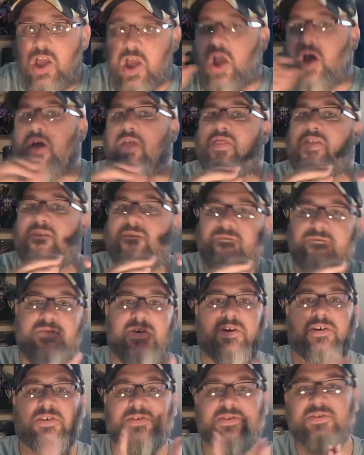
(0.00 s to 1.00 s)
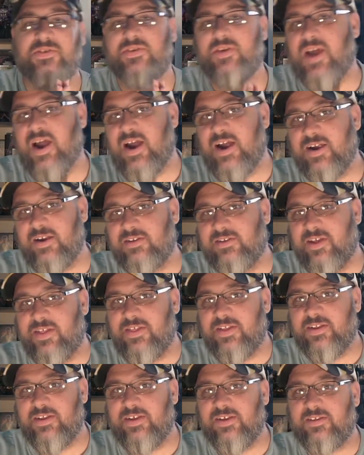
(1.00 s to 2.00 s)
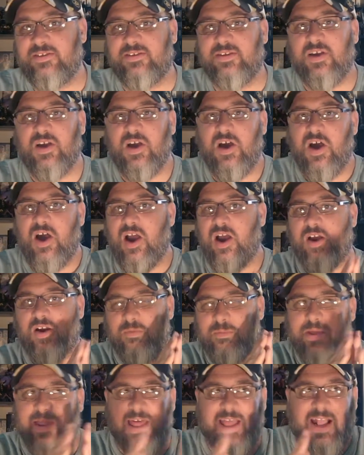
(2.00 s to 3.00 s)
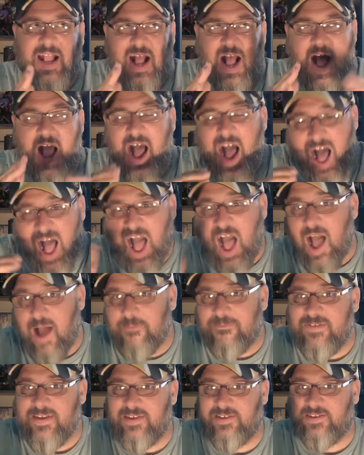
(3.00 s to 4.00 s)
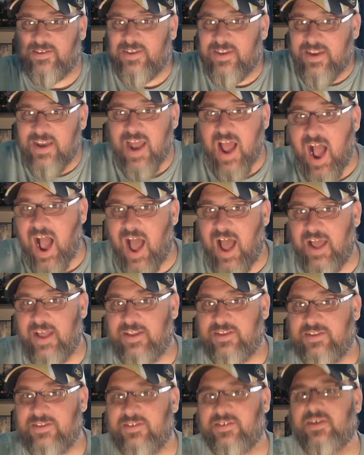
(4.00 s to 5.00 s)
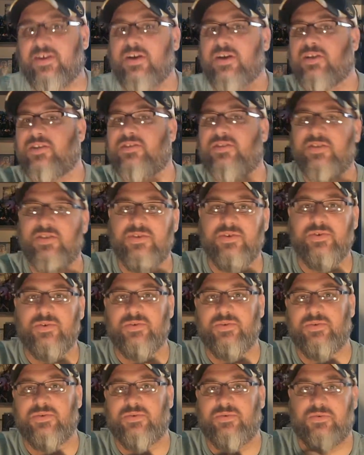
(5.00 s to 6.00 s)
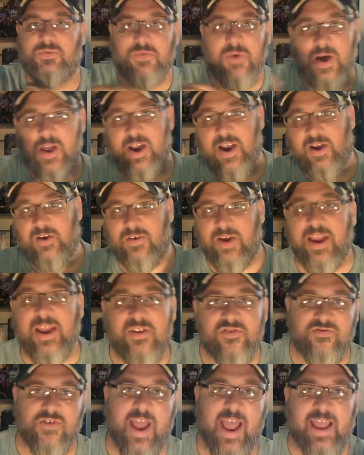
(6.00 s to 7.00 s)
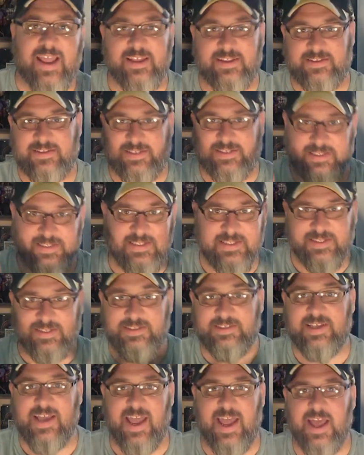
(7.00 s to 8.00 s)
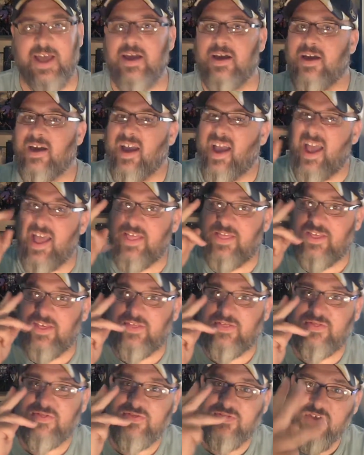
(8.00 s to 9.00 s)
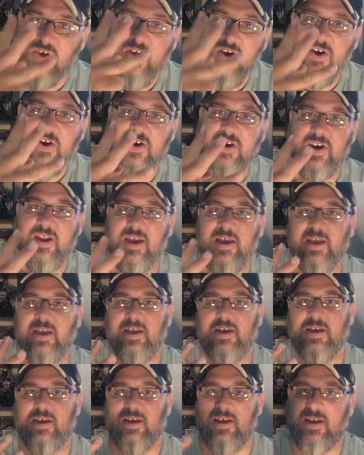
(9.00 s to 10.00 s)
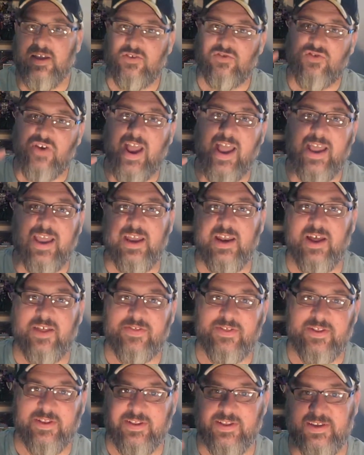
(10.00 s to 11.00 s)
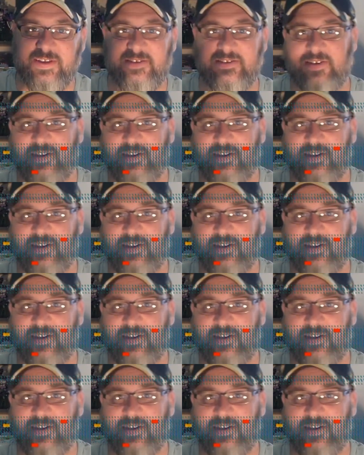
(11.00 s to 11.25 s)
the first 2 cards on the list are going to be like obvious nods to what are great dragons in the set. And the third dragon on the list